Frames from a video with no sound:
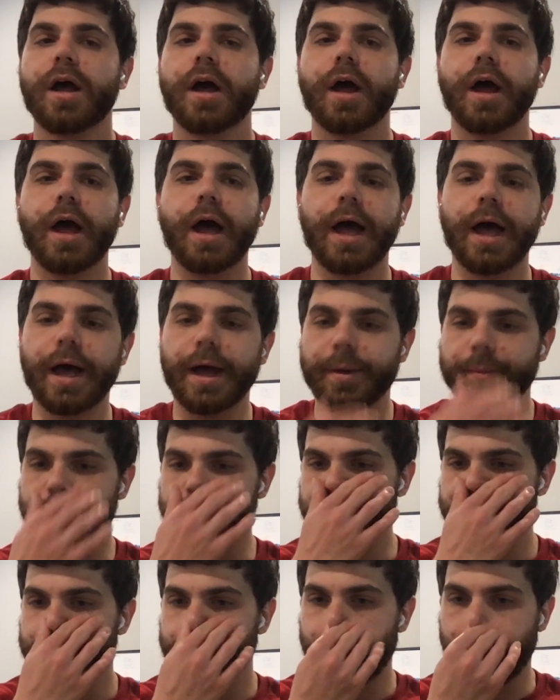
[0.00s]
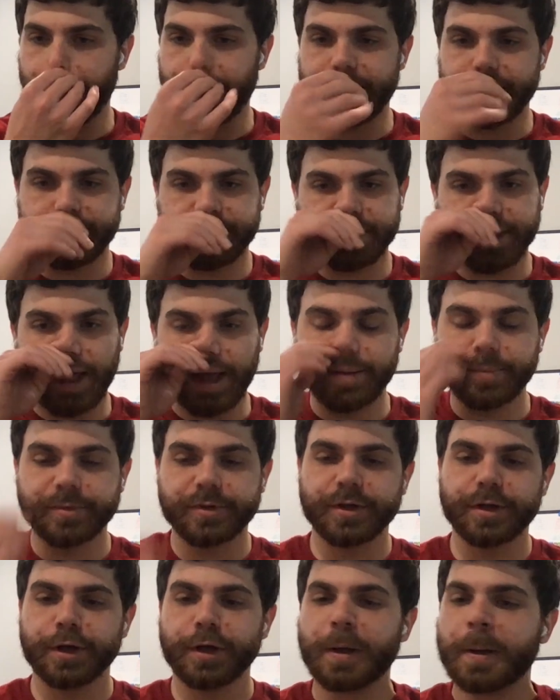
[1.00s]
Um, And it's time
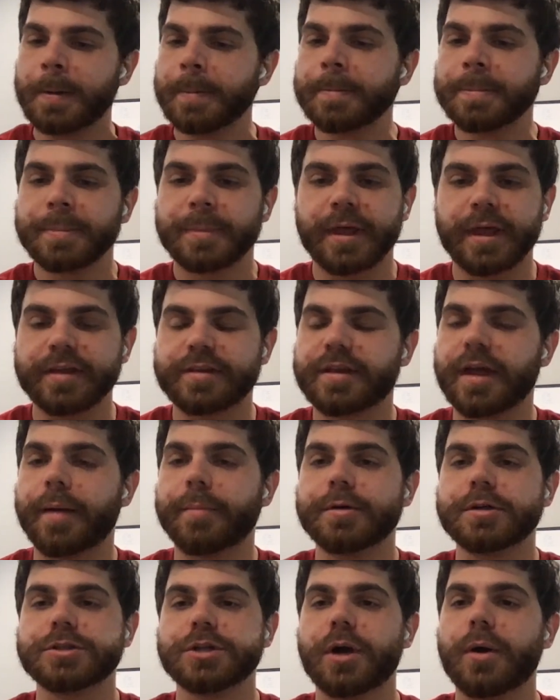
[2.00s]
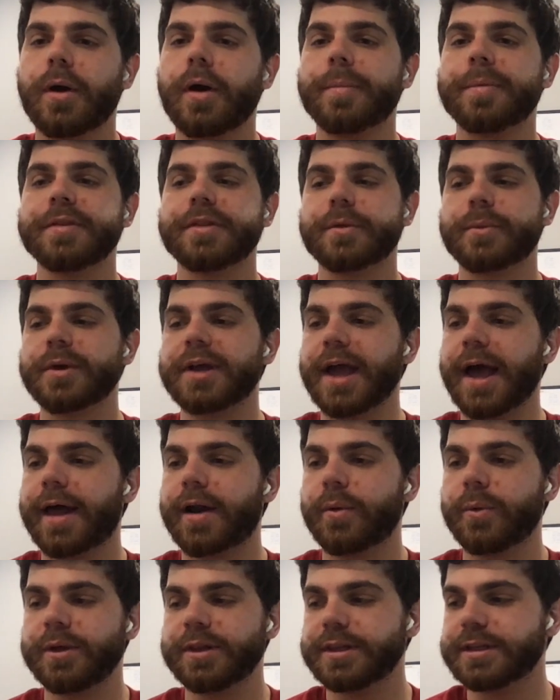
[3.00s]
to it's time to show up. I think we got to
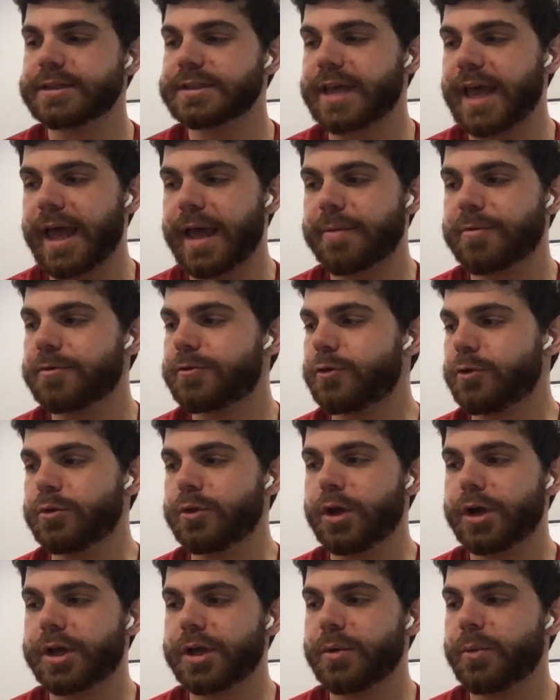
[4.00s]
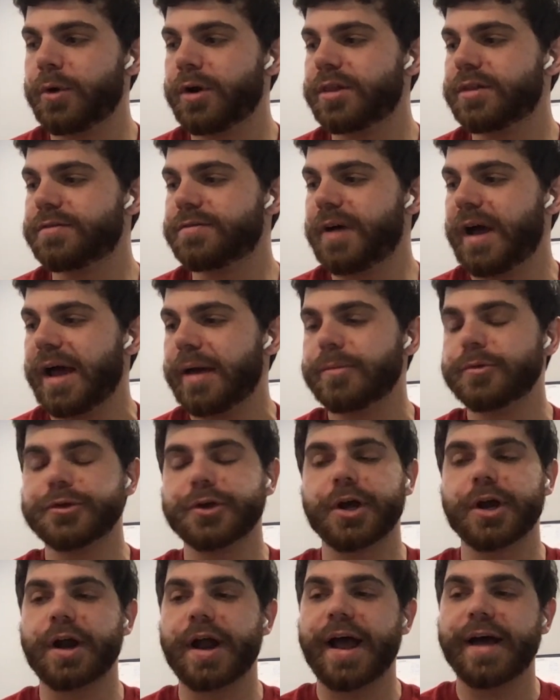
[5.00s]
win this game. If you look at where the vibes
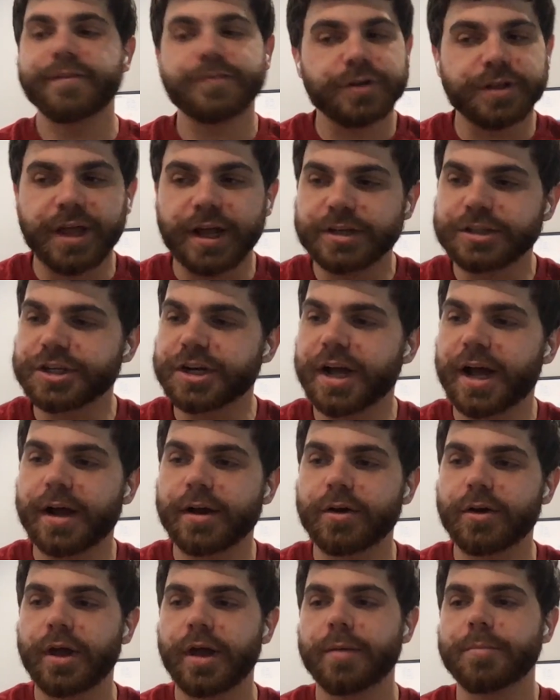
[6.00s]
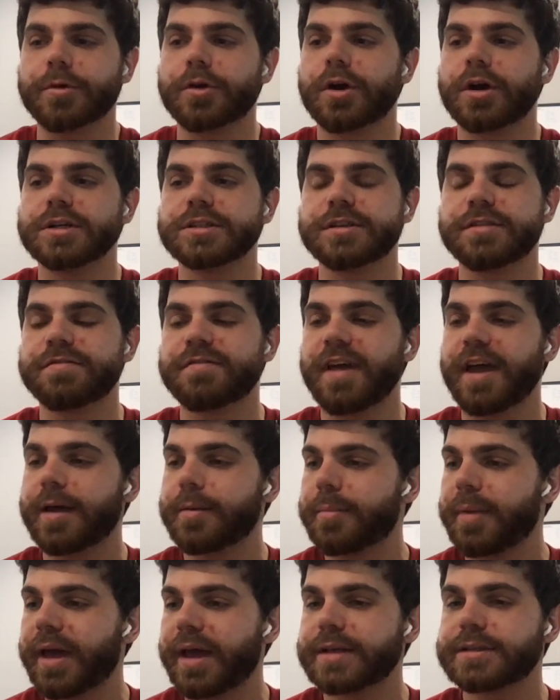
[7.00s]
are after that Chicago game across the fan
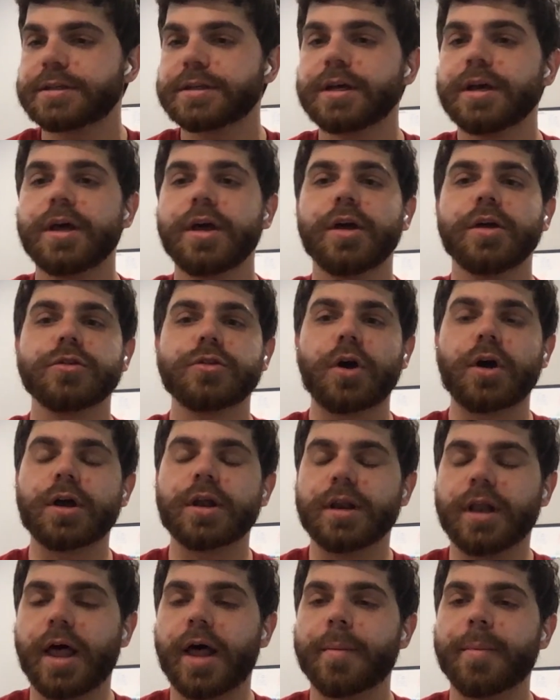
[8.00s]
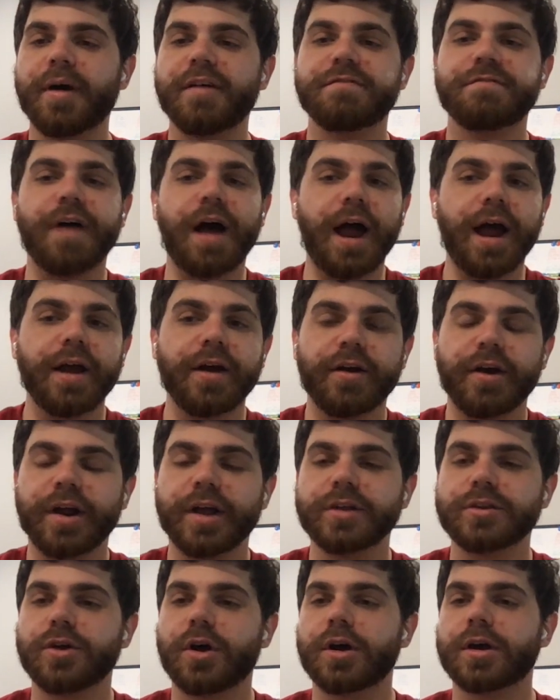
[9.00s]
base, talking a lot about
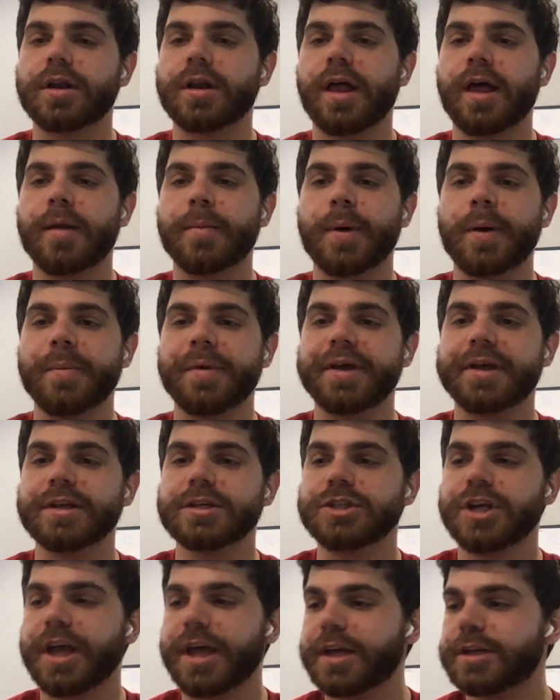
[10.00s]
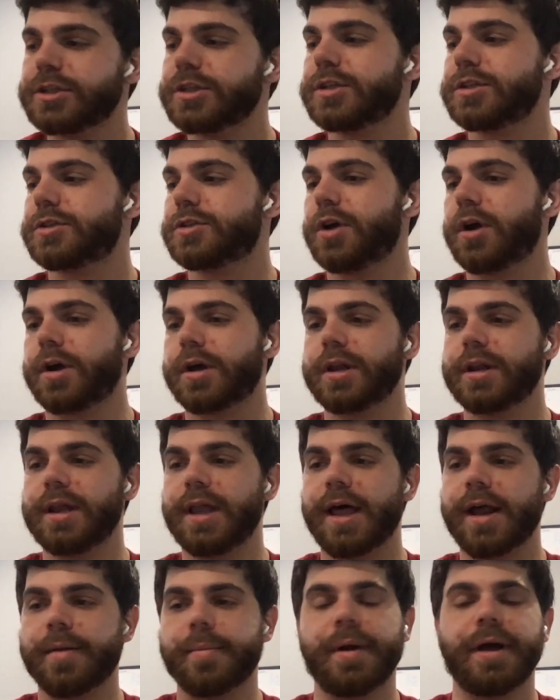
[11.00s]
firing, talking a lot about making changes, talking a
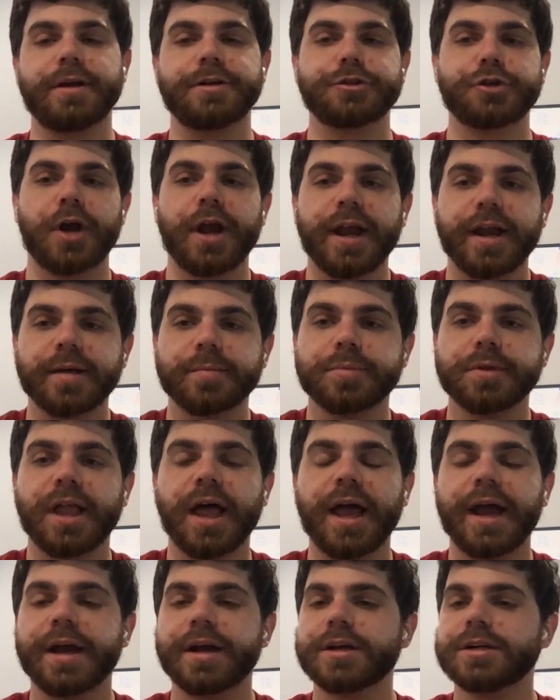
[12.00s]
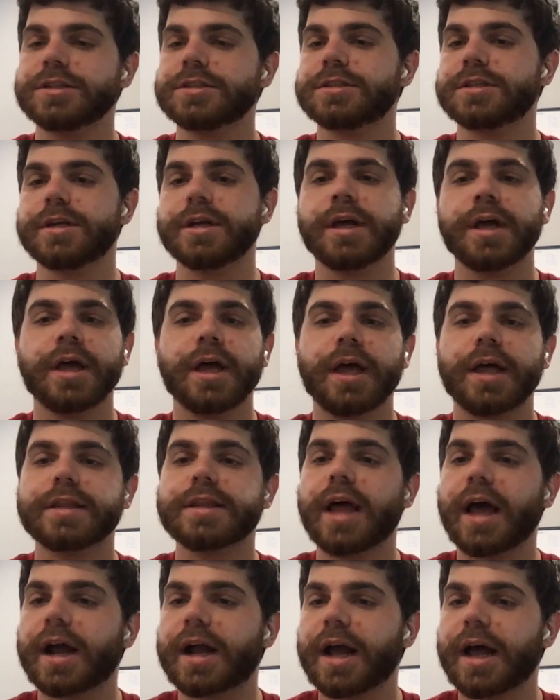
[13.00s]
lot about trading players and
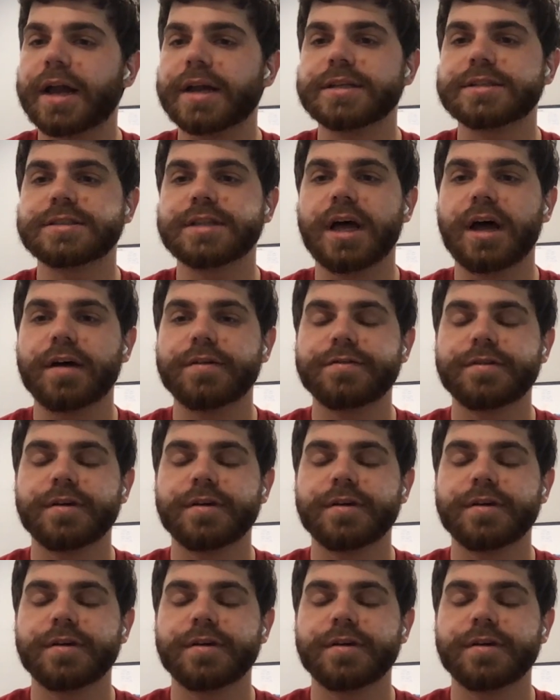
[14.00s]
that kind of stuff.